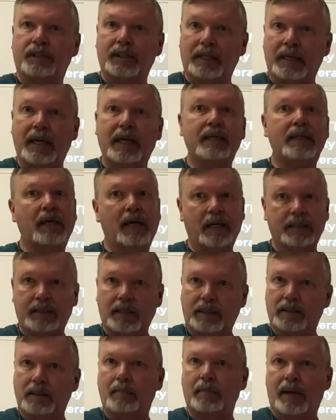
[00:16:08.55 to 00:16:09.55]
again, guys,
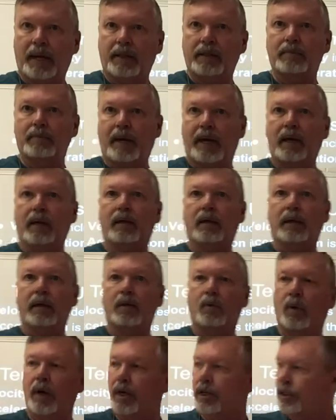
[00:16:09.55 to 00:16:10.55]
it's a mathematical
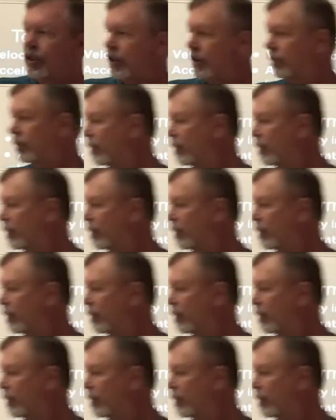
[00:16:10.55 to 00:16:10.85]
equation.